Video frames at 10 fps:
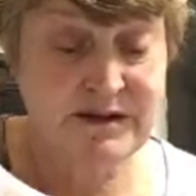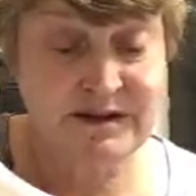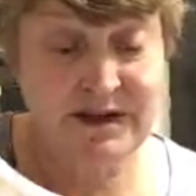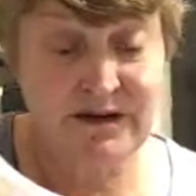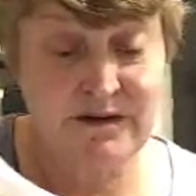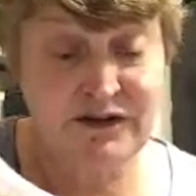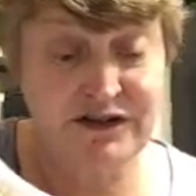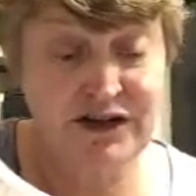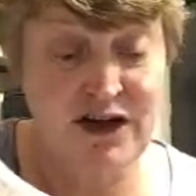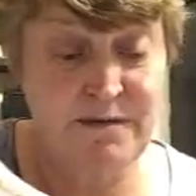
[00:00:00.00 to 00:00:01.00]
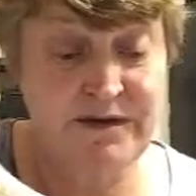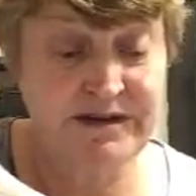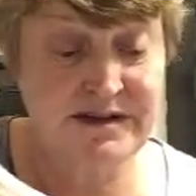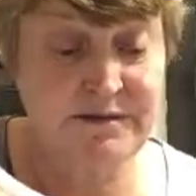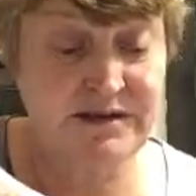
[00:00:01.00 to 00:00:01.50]
So I just open
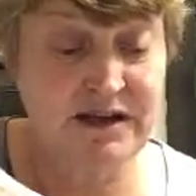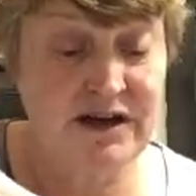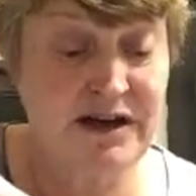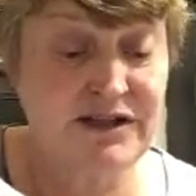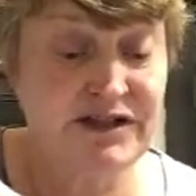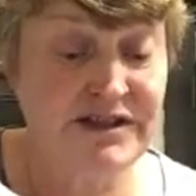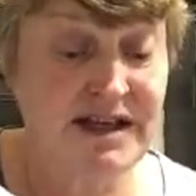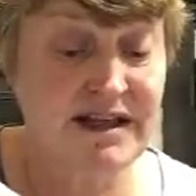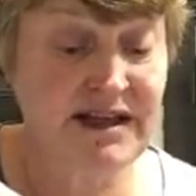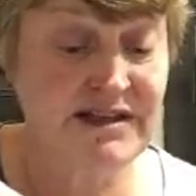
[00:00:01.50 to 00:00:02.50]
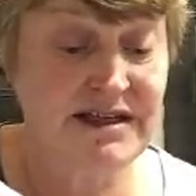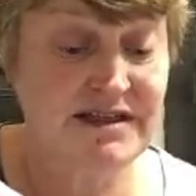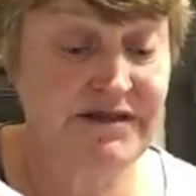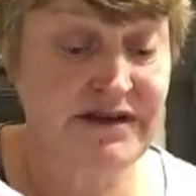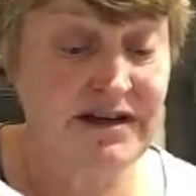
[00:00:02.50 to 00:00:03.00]
this up slightly just to get the
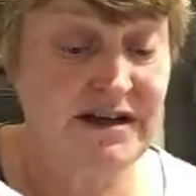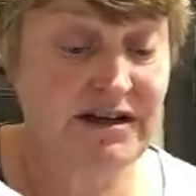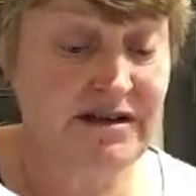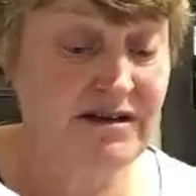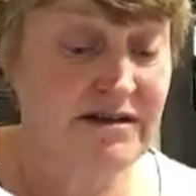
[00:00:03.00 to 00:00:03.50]
adhesive in here.